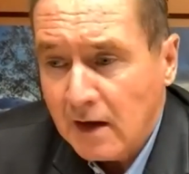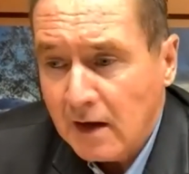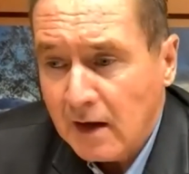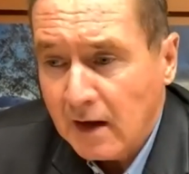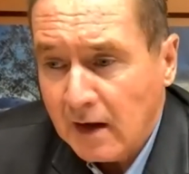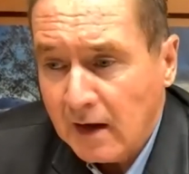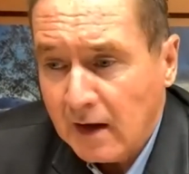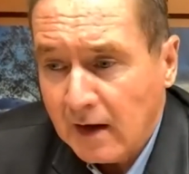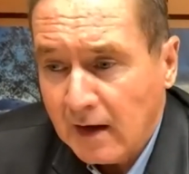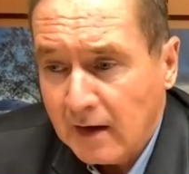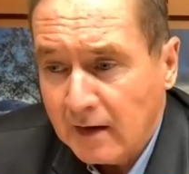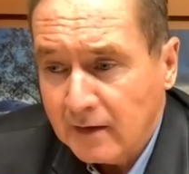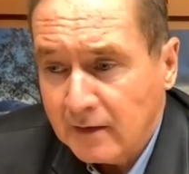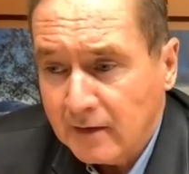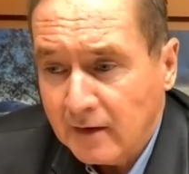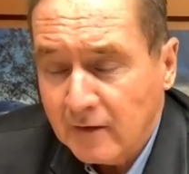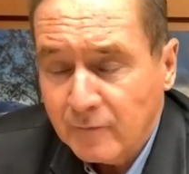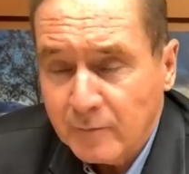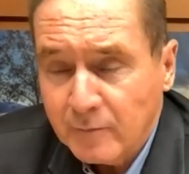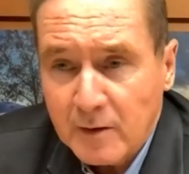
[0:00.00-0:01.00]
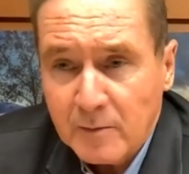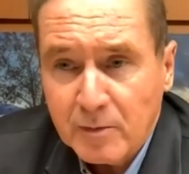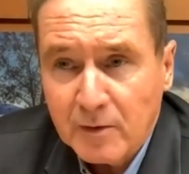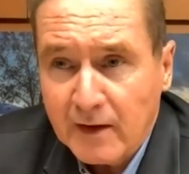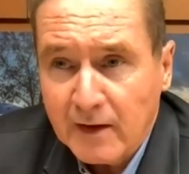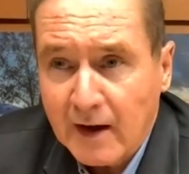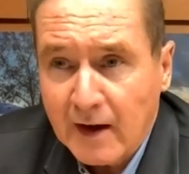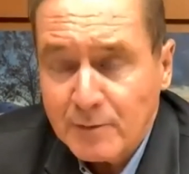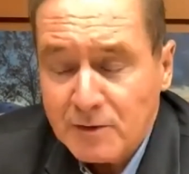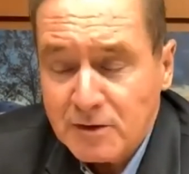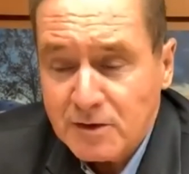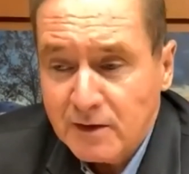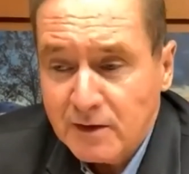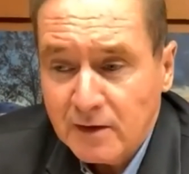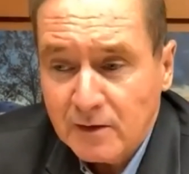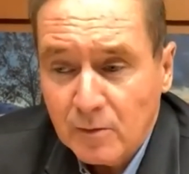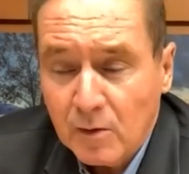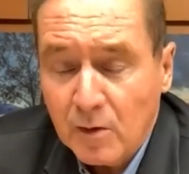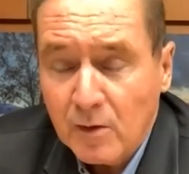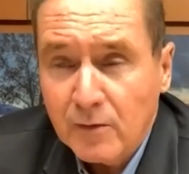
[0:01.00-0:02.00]
and give people the opportunity
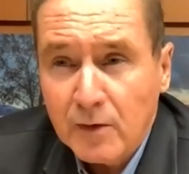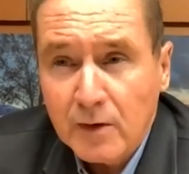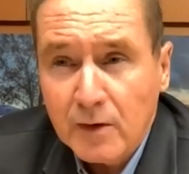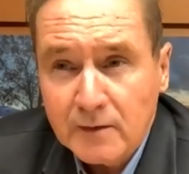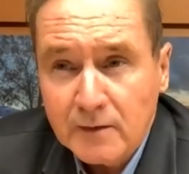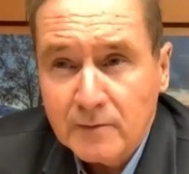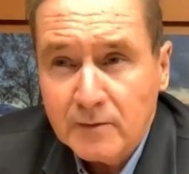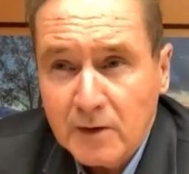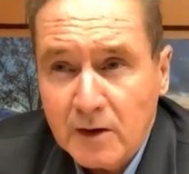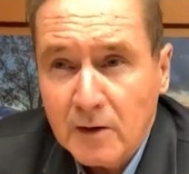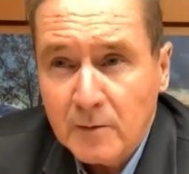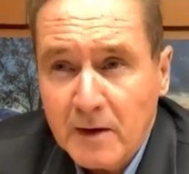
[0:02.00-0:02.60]
to go over and